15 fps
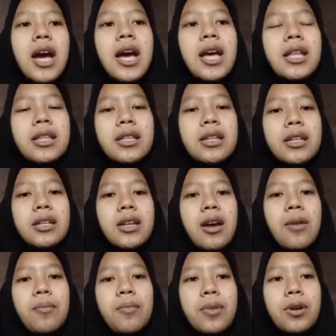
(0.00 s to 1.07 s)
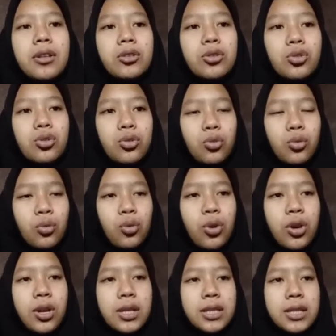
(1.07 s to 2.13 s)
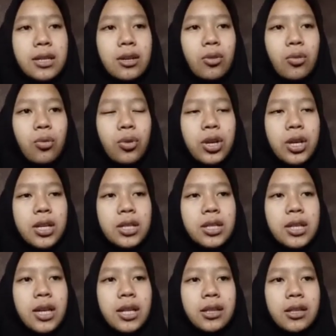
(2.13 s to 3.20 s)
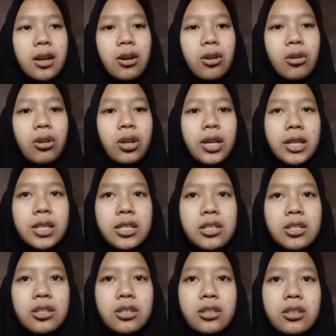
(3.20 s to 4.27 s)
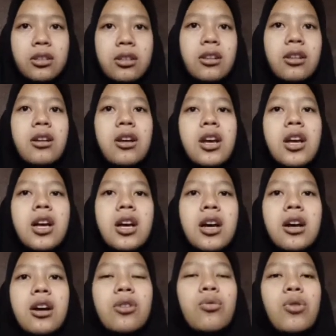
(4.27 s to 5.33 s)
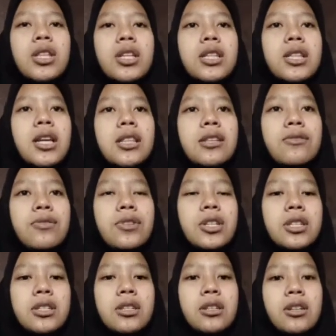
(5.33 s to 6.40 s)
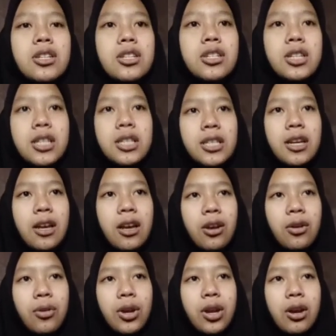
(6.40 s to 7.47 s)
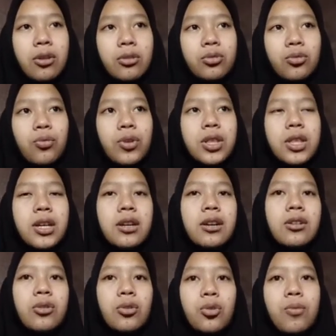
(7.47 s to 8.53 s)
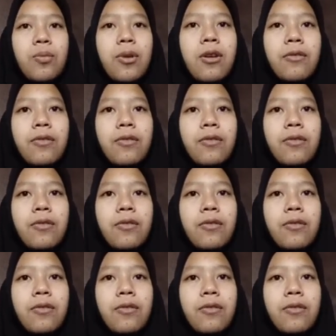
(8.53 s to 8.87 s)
And the number two is the quick data collection. A quantitative research is carried out with a group of